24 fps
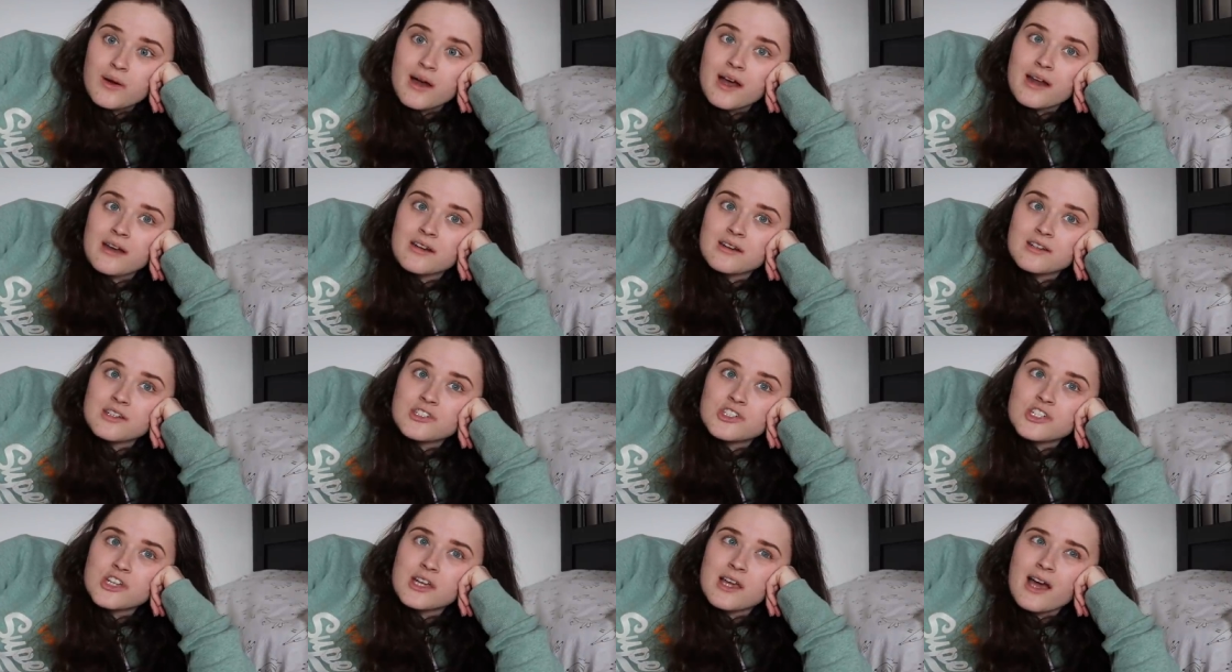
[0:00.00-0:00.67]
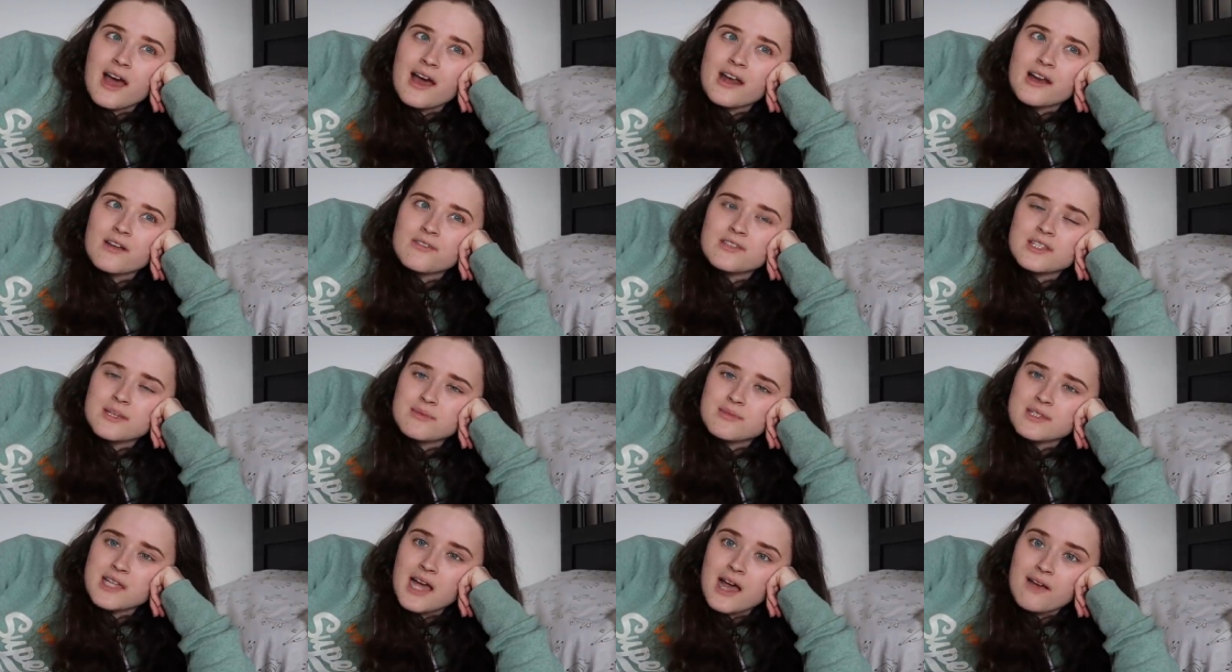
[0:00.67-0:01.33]
And she kind of
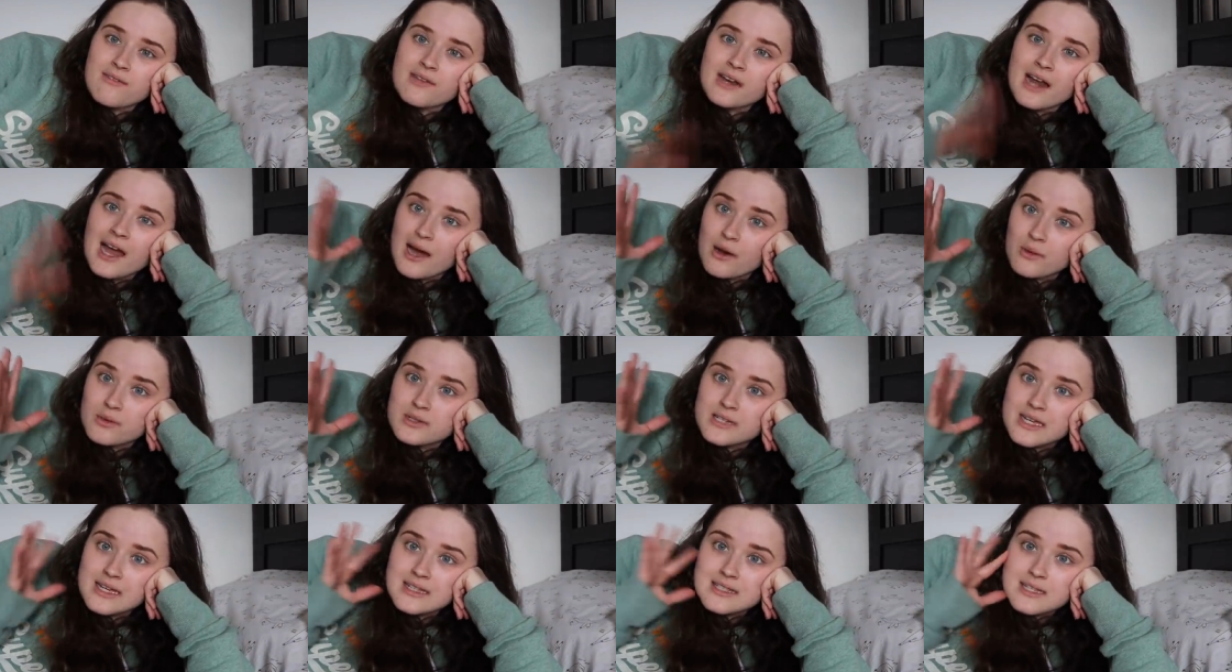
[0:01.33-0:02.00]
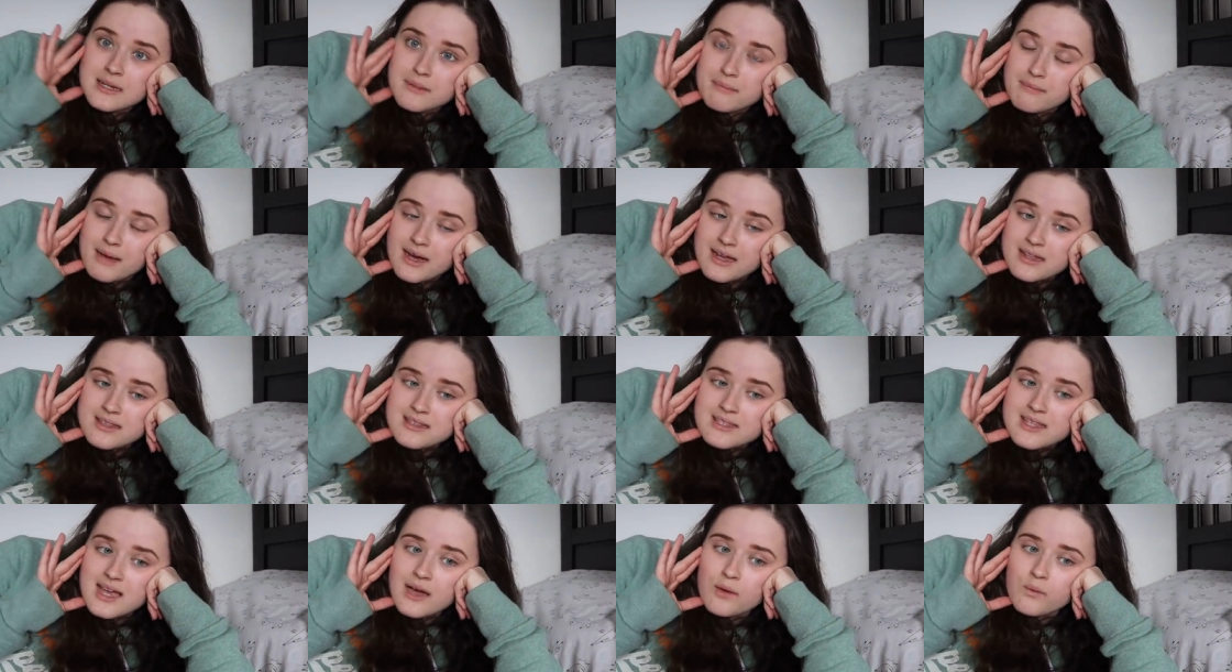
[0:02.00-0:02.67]
seems to have an outdated
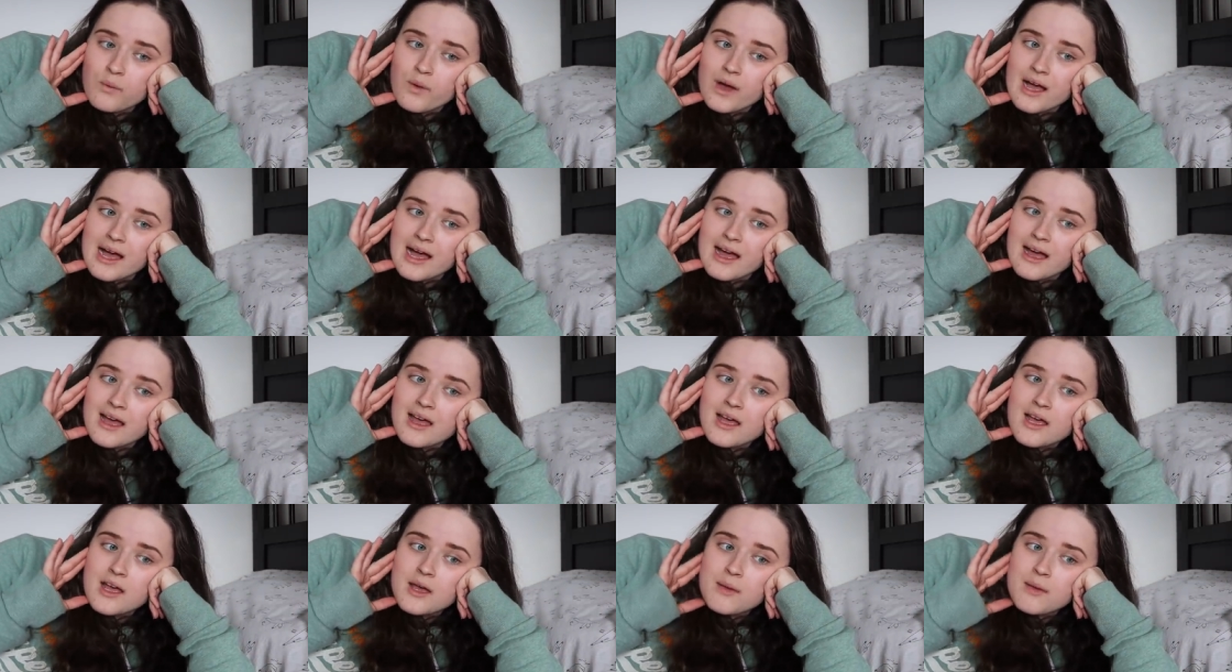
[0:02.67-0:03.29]
mindset where,